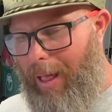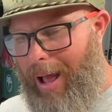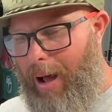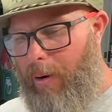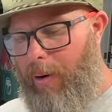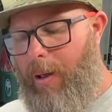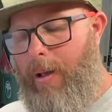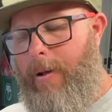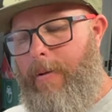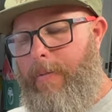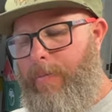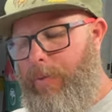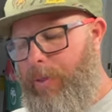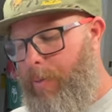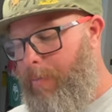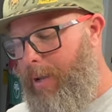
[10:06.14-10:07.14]
out.
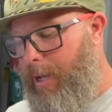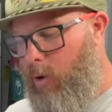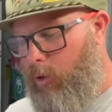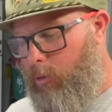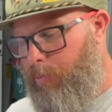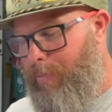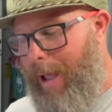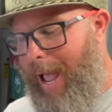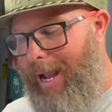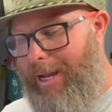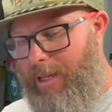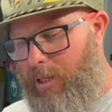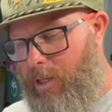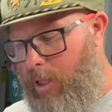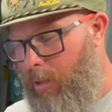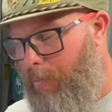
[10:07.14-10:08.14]
The meat goes back
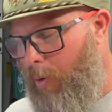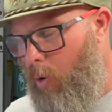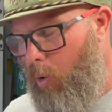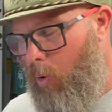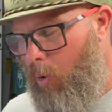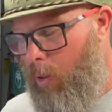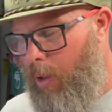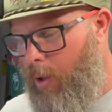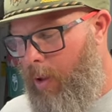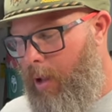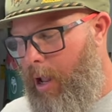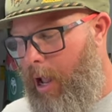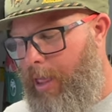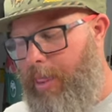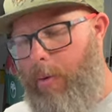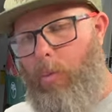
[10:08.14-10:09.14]
into the bowl,
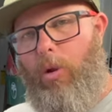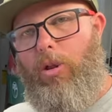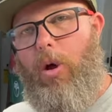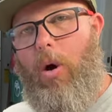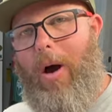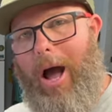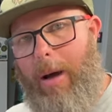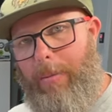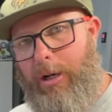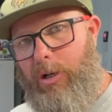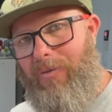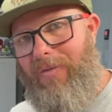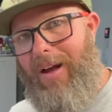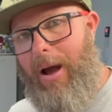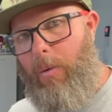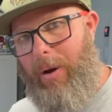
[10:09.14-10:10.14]
and then we'll know how much
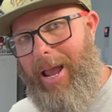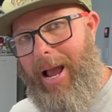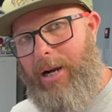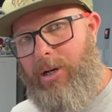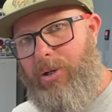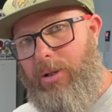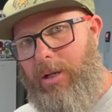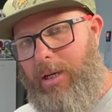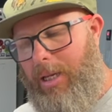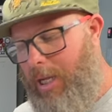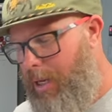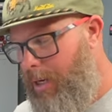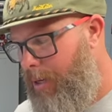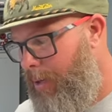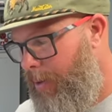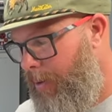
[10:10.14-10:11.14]
fat we actually
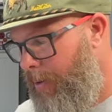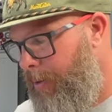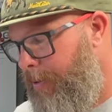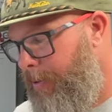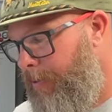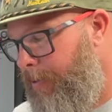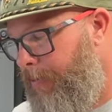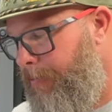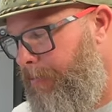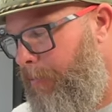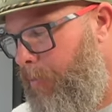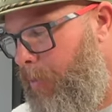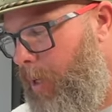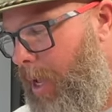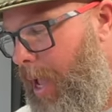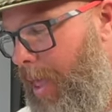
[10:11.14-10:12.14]
need.
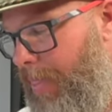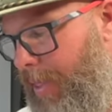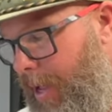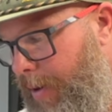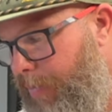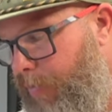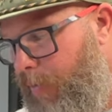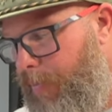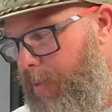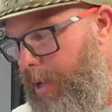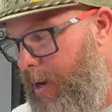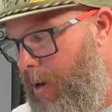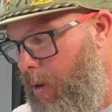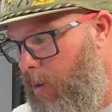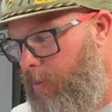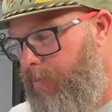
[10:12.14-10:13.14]
And then from
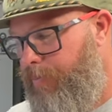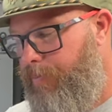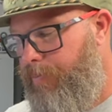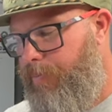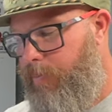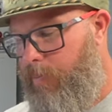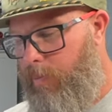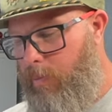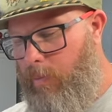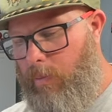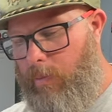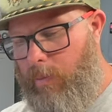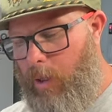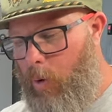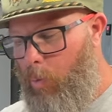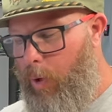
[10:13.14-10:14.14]
there,
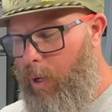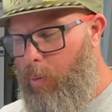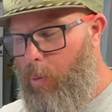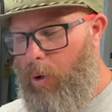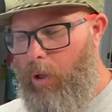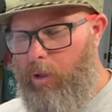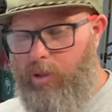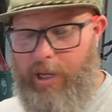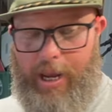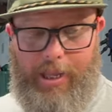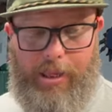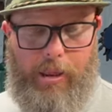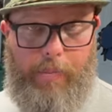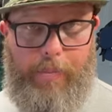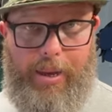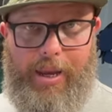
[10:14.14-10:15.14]
we will take
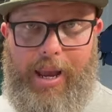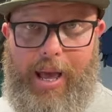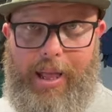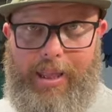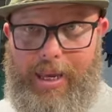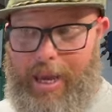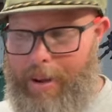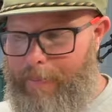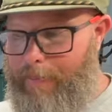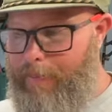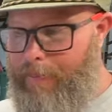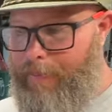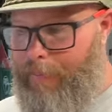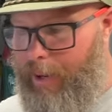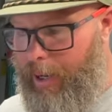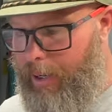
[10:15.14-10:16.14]
the big LEM
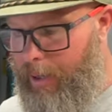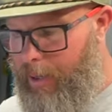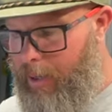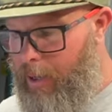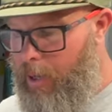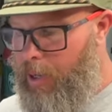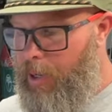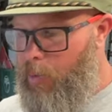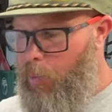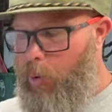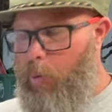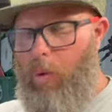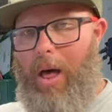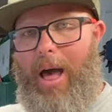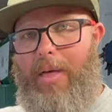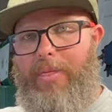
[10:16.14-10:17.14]
bin, we
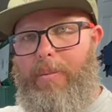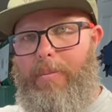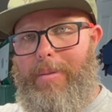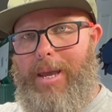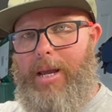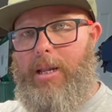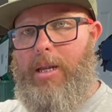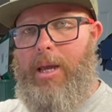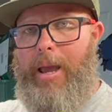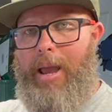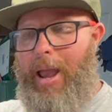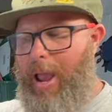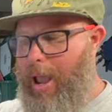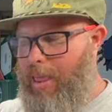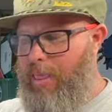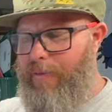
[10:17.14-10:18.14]
will add the meat
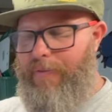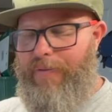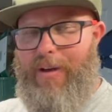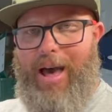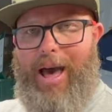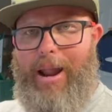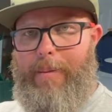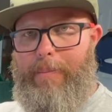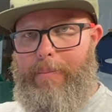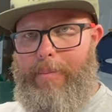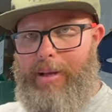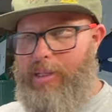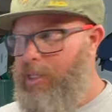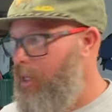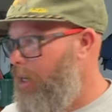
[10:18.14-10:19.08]
and the fat, mix